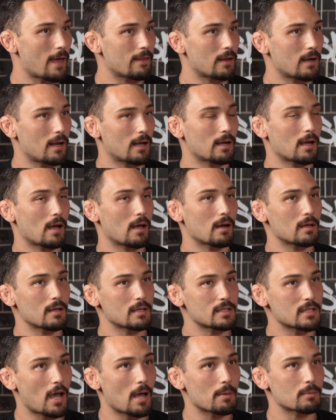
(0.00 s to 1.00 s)
And then I got a
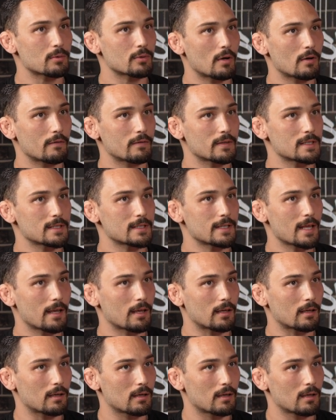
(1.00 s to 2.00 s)
top 12 at
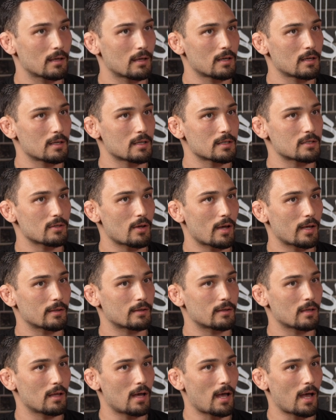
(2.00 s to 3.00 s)
state. So
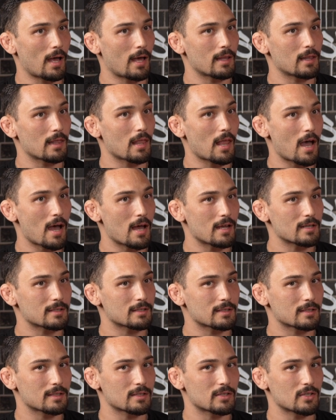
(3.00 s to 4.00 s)
I
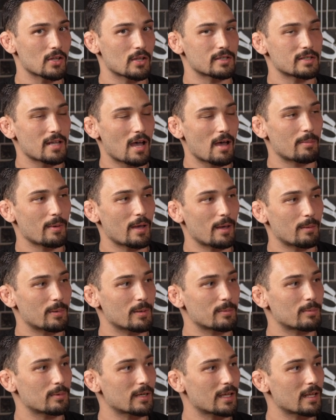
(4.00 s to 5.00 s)
lost. So the top 8
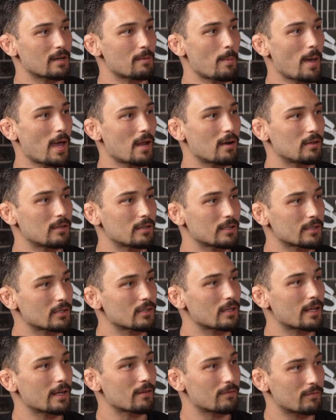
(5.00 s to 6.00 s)
people get a medal, and
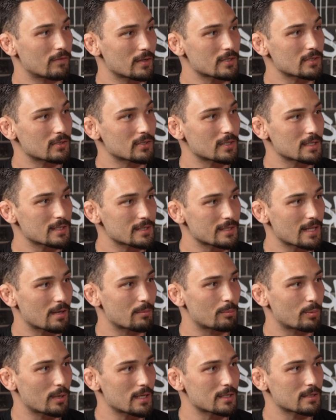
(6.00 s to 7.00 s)
you're like officially a
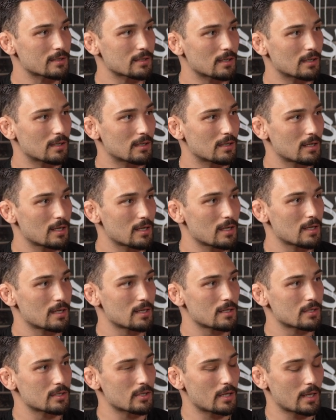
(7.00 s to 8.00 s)
state placer. Mm-hmm.
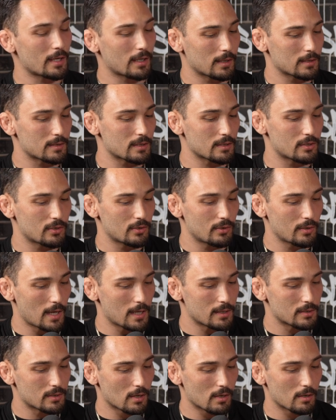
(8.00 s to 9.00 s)
So like it's a
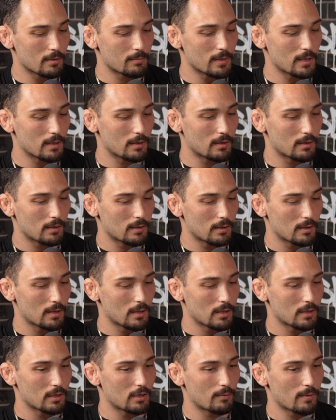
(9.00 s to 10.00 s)
2-day tournament.
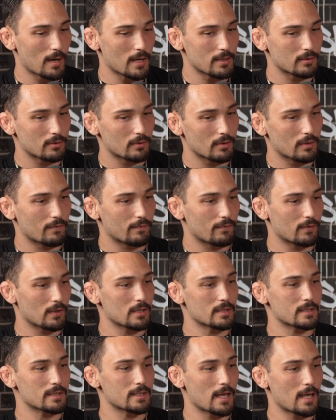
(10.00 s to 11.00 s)
You wrestle the
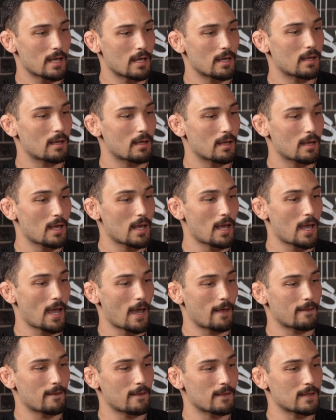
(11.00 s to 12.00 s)
first day,
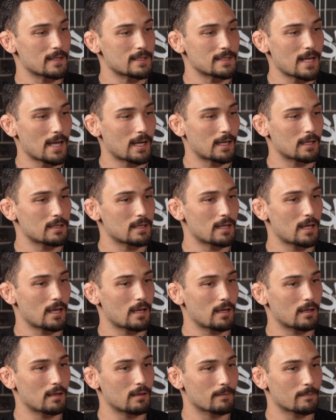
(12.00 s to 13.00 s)
and then the second
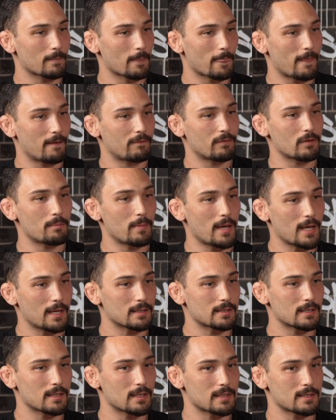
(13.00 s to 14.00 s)
day, if you make
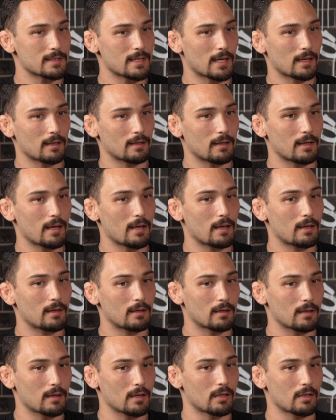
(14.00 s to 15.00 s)
it to the second day,
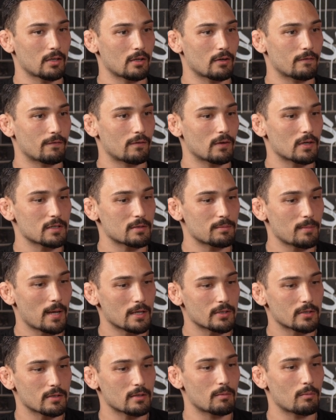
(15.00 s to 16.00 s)
your first
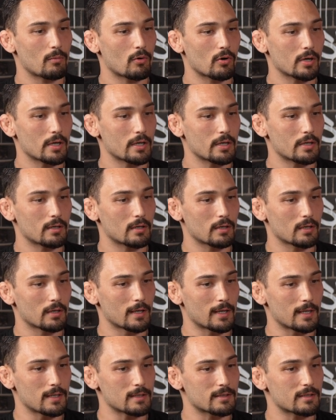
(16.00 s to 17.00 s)
match of the morning
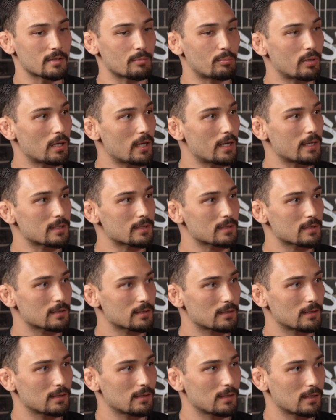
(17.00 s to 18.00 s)
is to place.
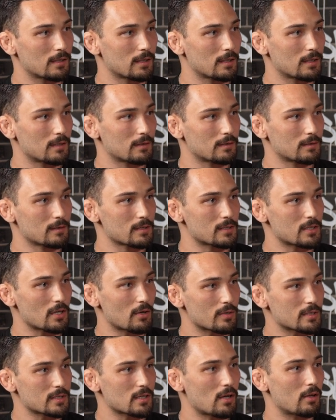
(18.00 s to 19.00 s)

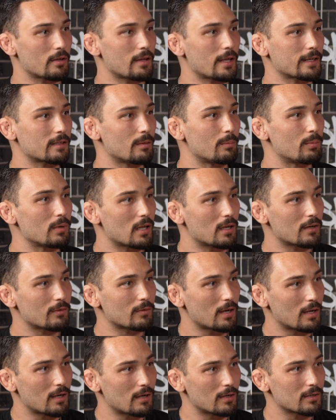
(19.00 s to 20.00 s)
So it's called like the blood
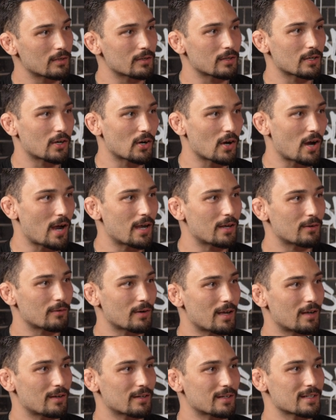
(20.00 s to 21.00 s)
round or the crying
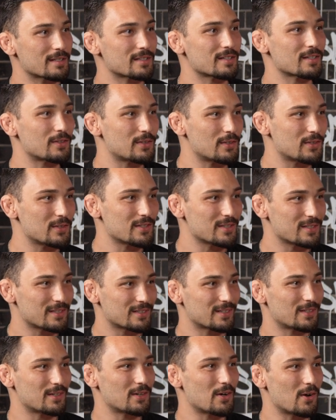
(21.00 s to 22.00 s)
round, because you lose,
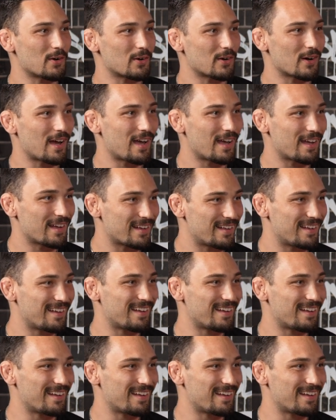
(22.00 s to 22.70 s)
you go cry.